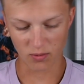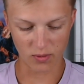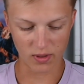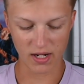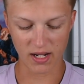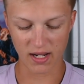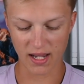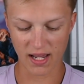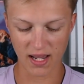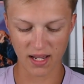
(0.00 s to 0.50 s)
what
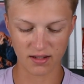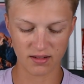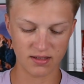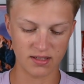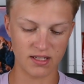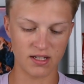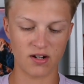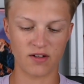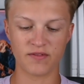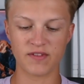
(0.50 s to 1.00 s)
I
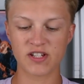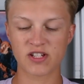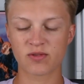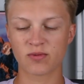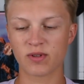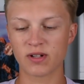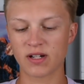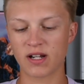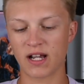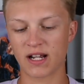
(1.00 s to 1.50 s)
did on this
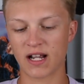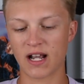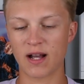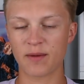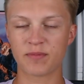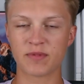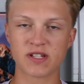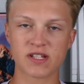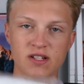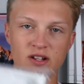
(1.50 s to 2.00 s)
one, I
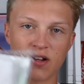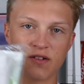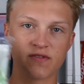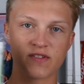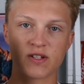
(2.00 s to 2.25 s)
got this off